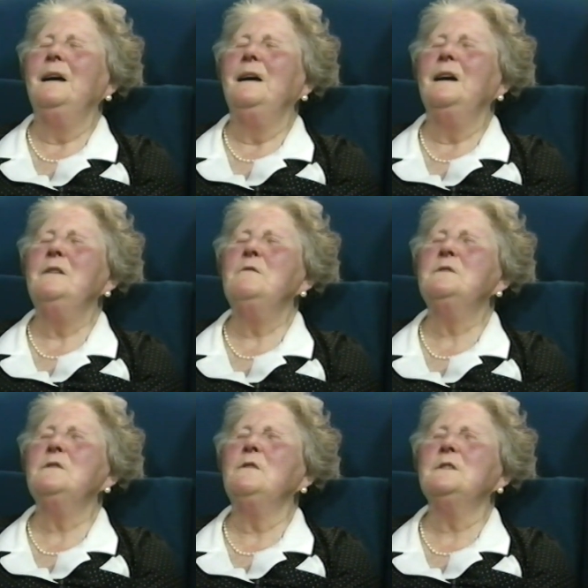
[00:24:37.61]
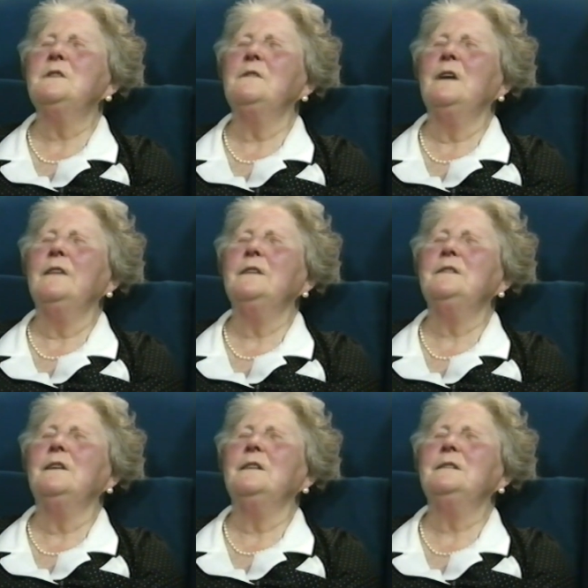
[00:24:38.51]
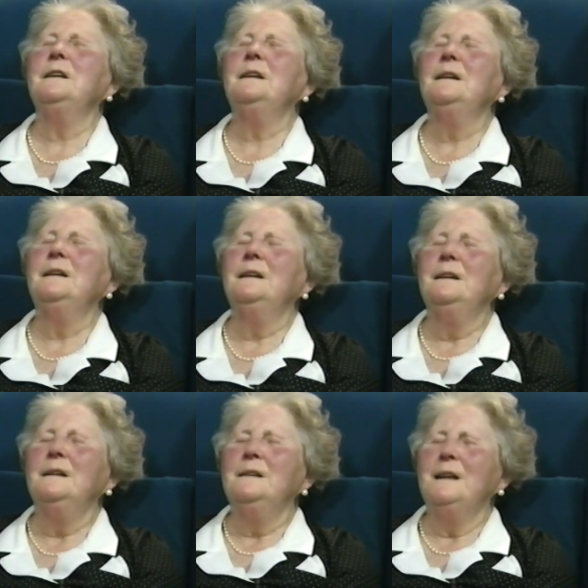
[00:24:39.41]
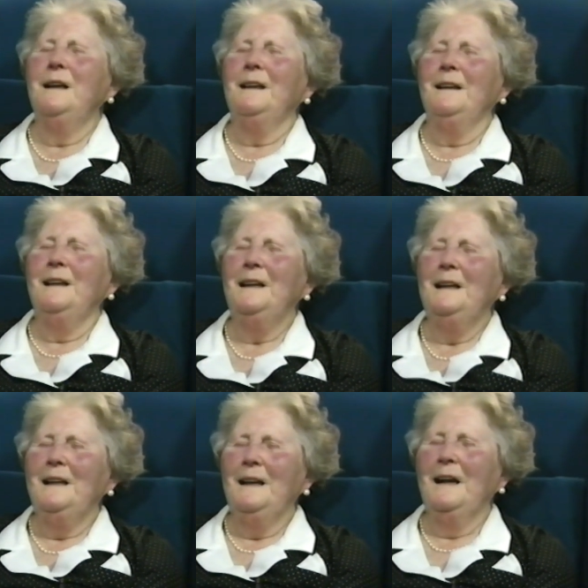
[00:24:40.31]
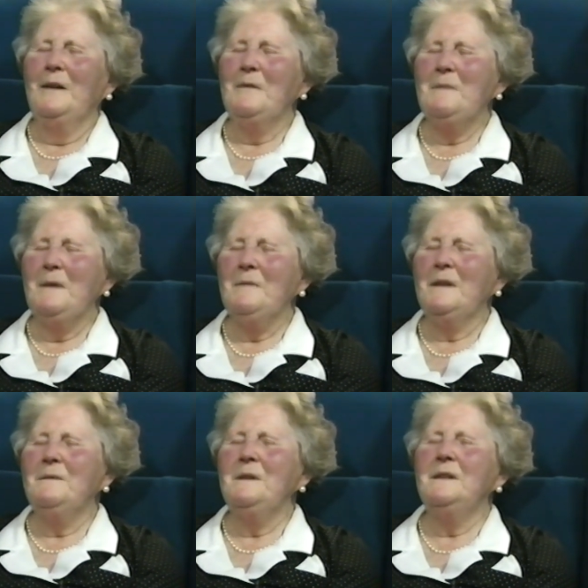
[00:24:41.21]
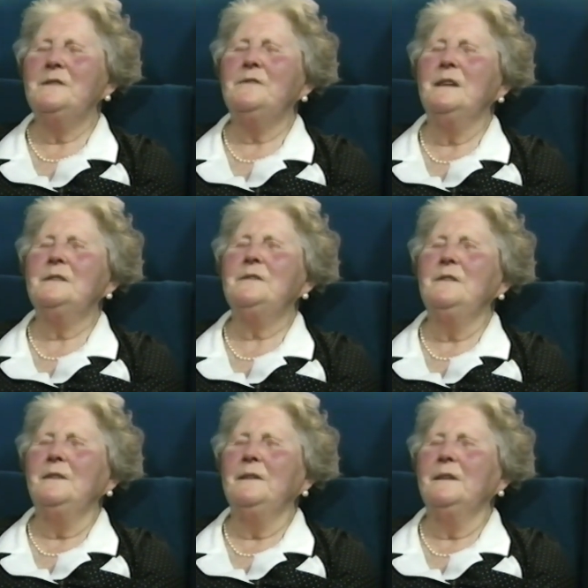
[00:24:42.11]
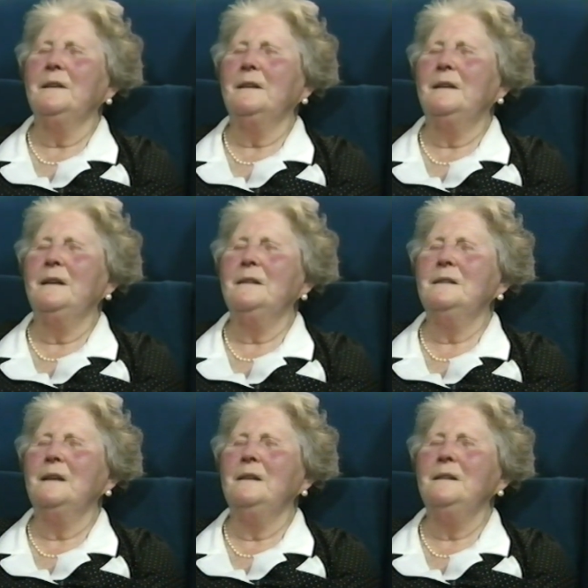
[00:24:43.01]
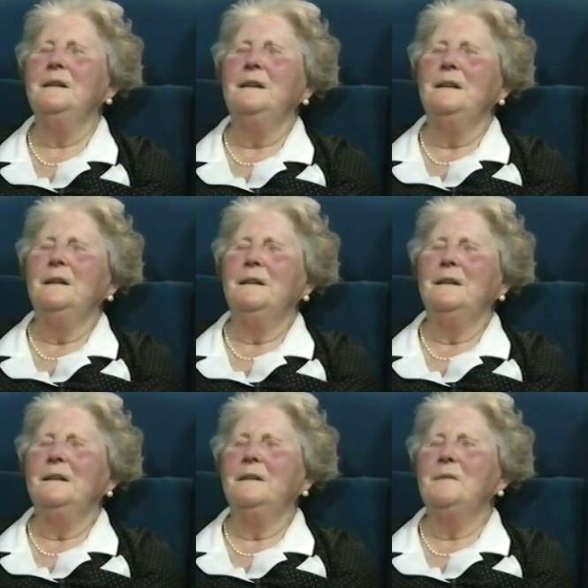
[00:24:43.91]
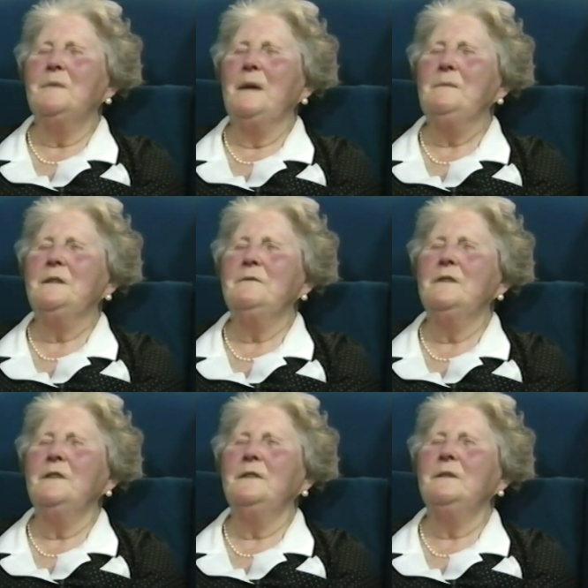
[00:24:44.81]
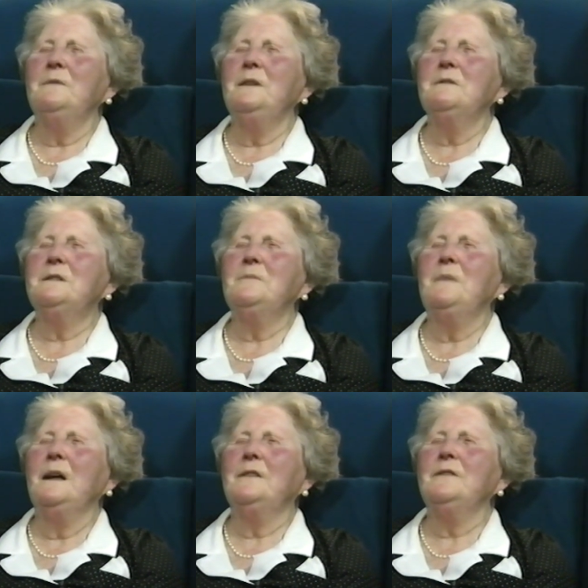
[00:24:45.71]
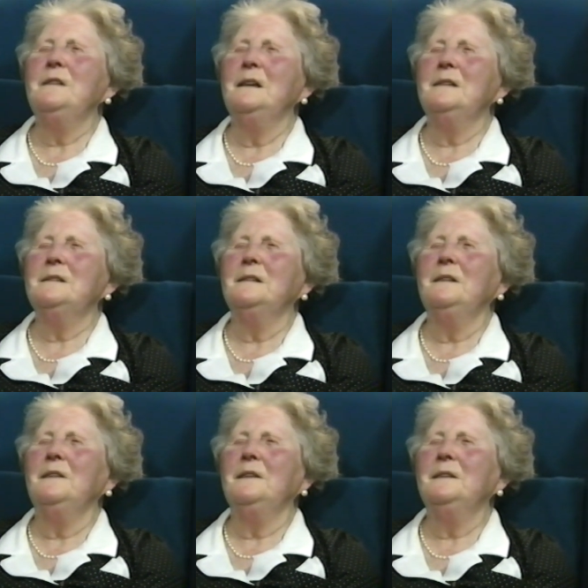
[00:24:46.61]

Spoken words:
and who was also rather dotty. I remember them in this restaurant in the Brumpton Road that we used to patronize a lot.